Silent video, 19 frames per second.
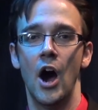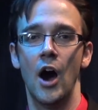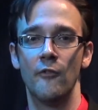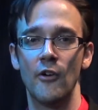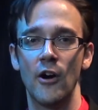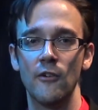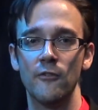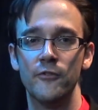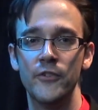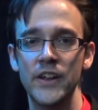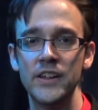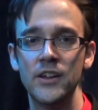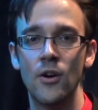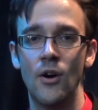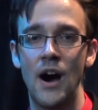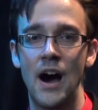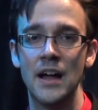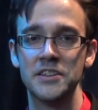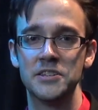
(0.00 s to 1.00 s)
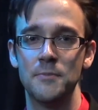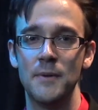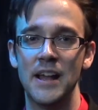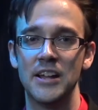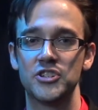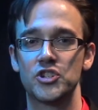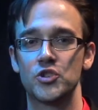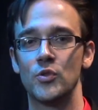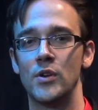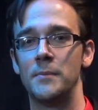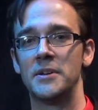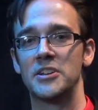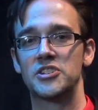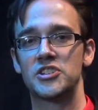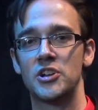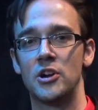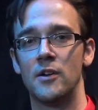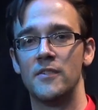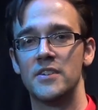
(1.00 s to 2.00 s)
of our video on demand streaming
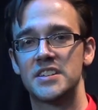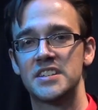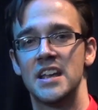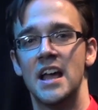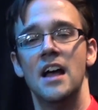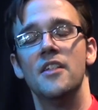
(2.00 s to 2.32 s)
service.